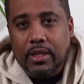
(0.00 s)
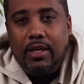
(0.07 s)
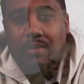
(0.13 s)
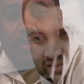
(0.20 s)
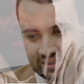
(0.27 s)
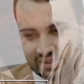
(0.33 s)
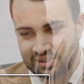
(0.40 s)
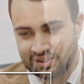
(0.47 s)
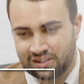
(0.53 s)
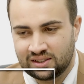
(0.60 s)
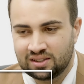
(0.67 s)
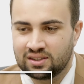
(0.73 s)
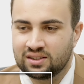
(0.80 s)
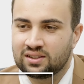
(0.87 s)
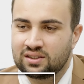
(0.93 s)
there is no
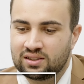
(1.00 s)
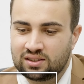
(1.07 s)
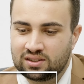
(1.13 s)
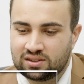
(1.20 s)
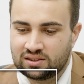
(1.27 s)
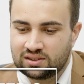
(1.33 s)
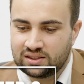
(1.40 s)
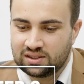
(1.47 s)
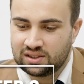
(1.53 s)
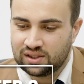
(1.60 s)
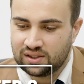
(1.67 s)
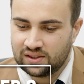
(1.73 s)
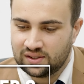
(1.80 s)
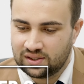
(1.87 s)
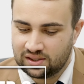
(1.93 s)
right time
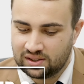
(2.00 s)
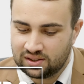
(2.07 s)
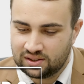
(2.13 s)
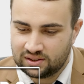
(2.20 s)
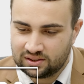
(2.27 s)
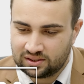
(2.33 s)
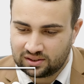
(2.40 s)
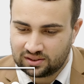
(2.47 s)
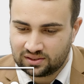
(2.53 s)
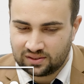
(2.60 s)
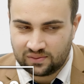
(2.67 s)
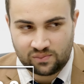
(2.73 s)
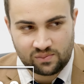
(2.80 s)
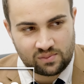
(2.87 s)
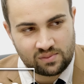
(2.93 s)
to call
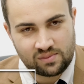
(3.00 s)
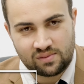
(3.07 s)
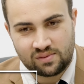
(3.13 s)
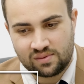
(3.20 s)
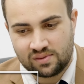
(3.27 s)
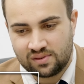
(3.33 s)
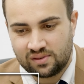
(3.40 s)
somebody in for